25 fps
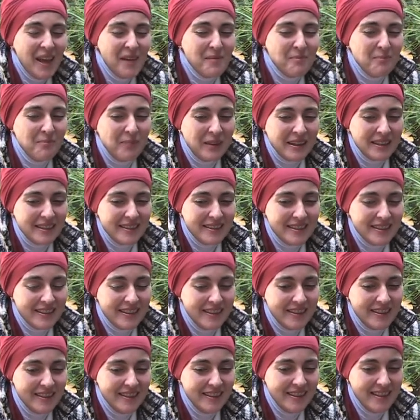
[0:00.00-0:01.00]
But uh,
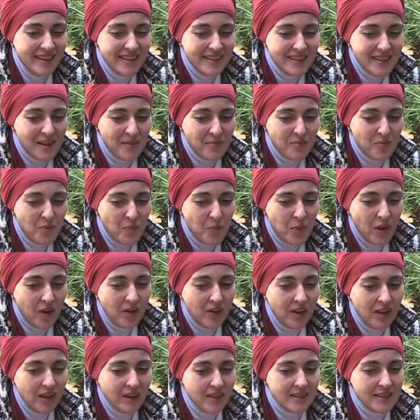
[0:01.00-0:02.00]
yes, I'm
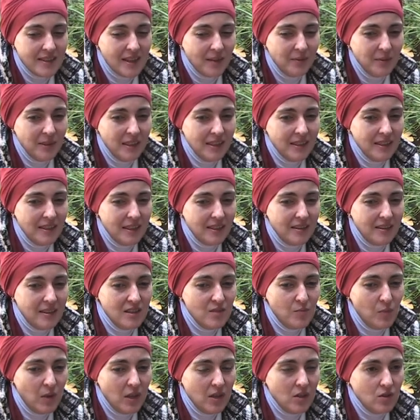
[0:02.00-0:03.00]
preparing something that
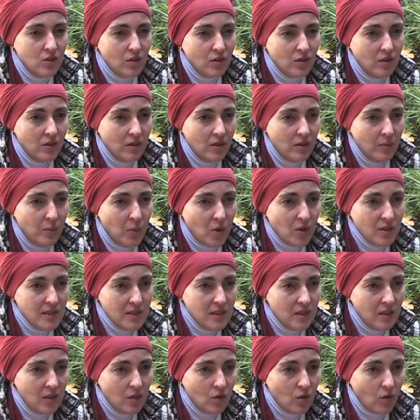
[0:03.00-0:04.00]
is based on a
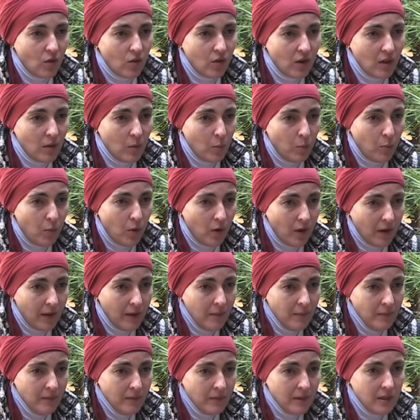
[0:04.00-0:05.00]
Bosnian oral
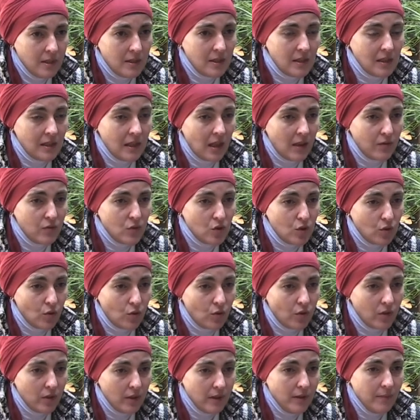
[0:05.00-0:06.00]
poem. It's a love
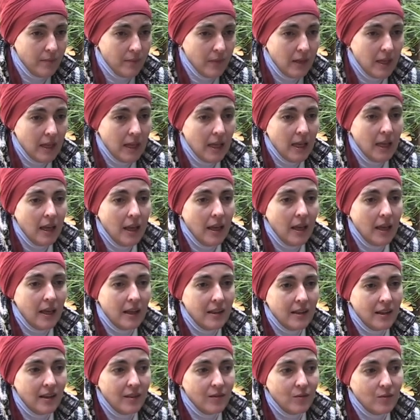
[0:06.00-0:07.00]
story.
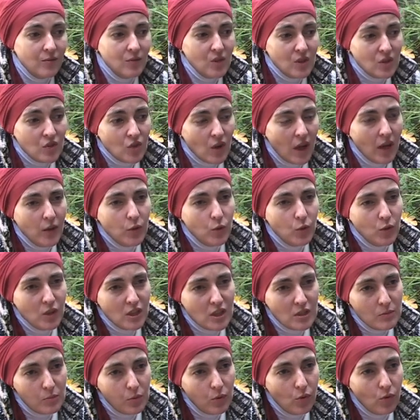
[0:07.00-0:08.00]
And I will try to
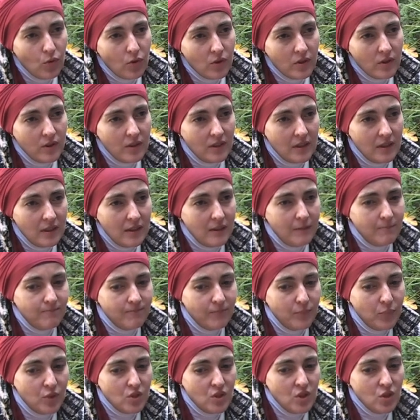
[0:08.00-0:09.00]
explore the
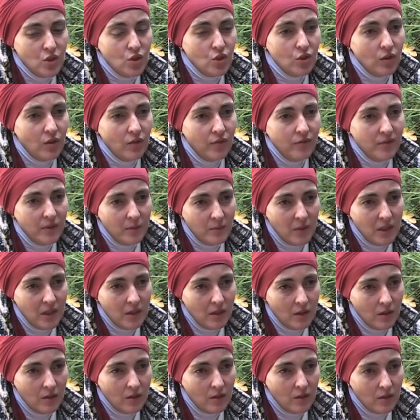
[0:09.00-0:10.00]
um, position of women
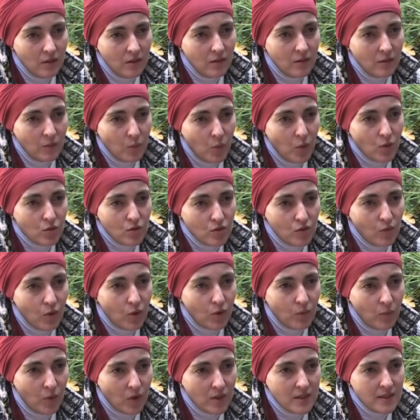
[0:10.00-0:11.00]
in, in
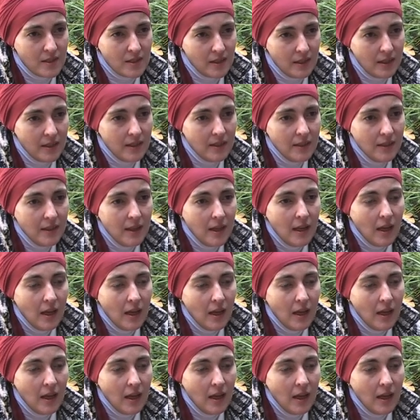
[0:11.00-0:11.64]
post-war Bosnia.